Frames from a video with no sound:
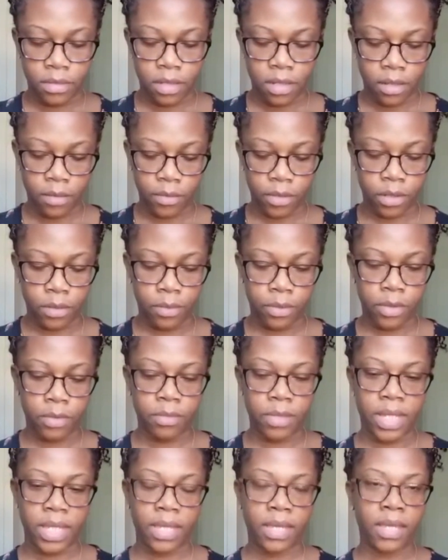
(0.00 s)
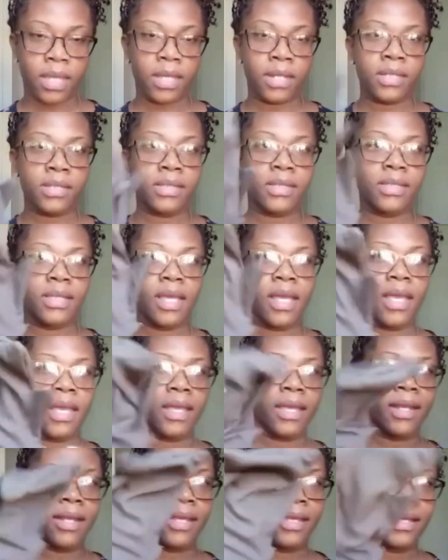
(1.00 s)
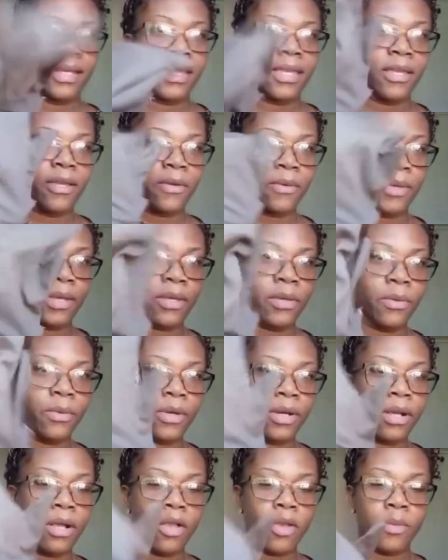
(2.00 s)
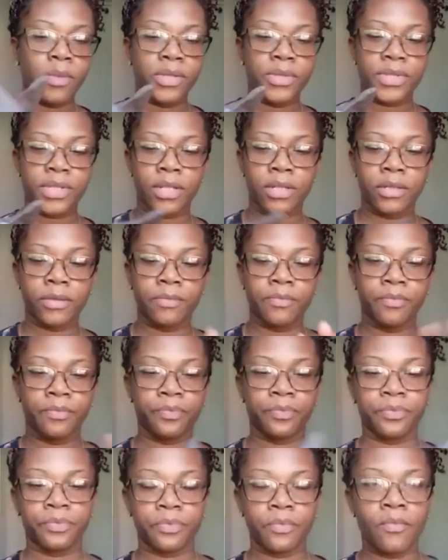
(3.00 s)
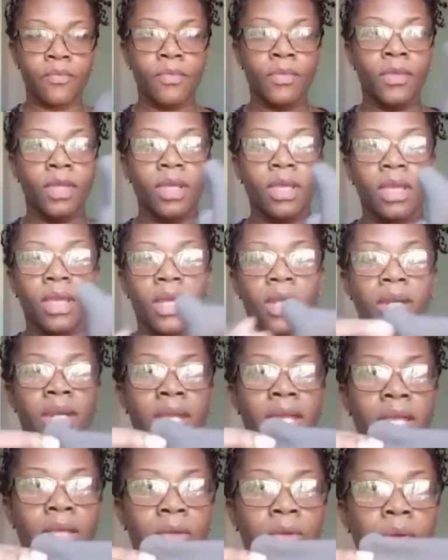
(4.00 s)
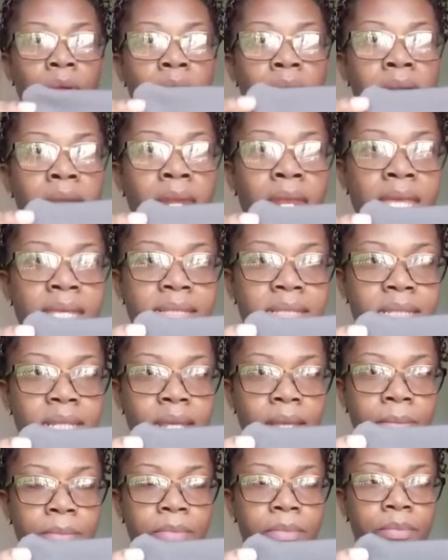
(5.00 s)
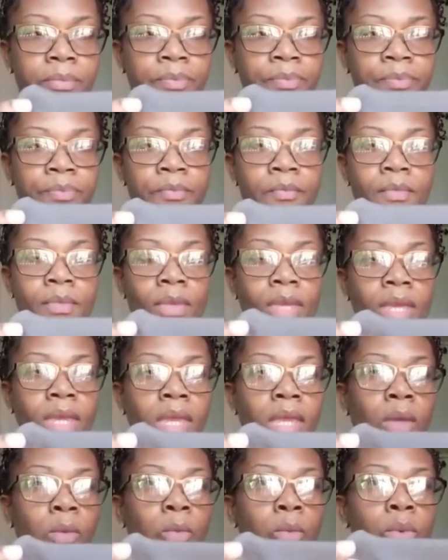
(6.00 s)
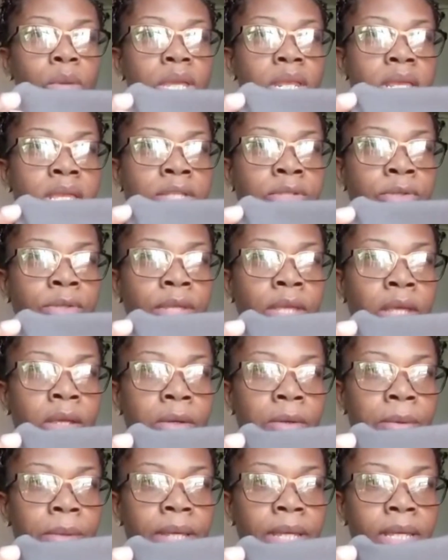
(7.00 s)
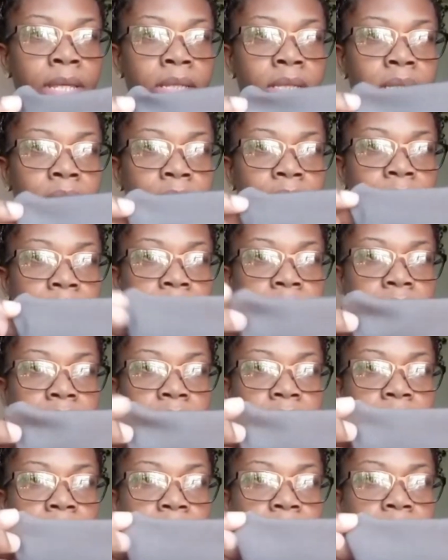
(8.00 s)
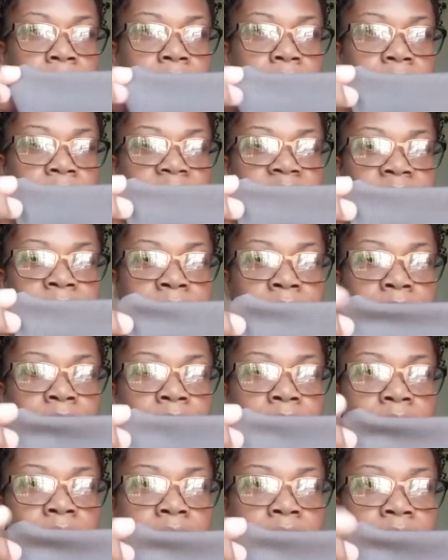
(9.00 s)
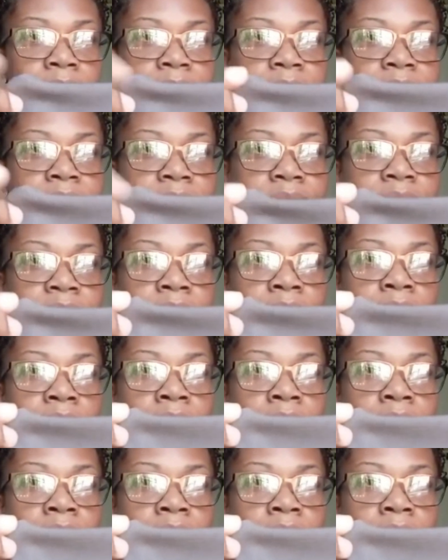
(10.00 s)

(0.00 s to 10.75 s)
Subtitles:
I'm going to put my hand inside and here we go. We're almost done. Now, next step. We need to decorate their teddy bear ears.